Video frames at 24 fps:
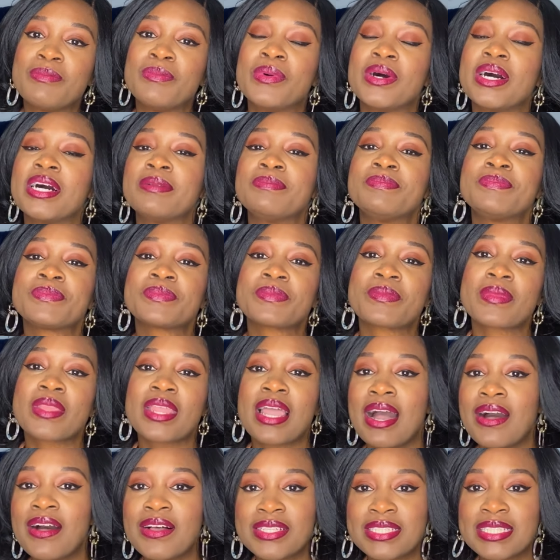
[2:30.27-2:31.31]
But
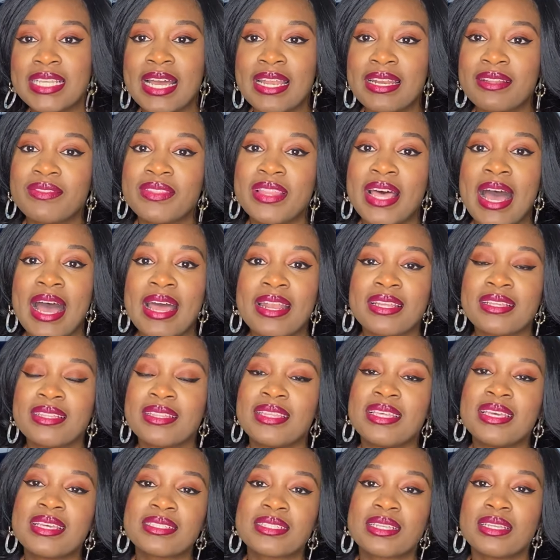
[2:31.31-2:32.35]
outside of that,
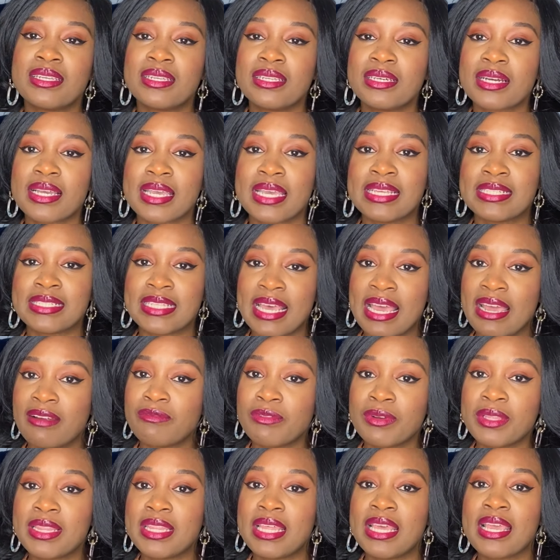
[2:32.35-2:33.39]
this look is
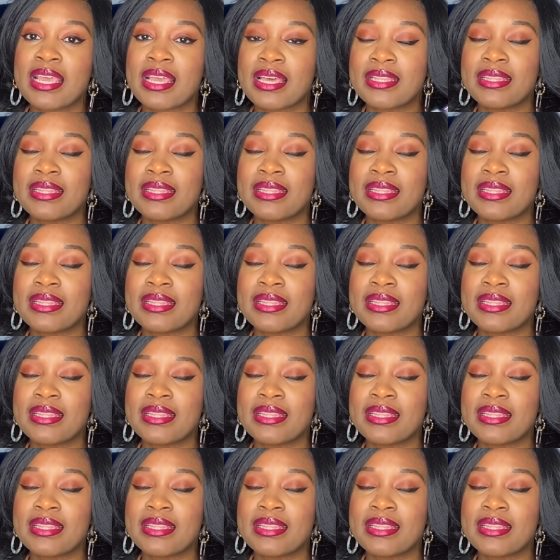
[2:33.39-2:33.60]
everything.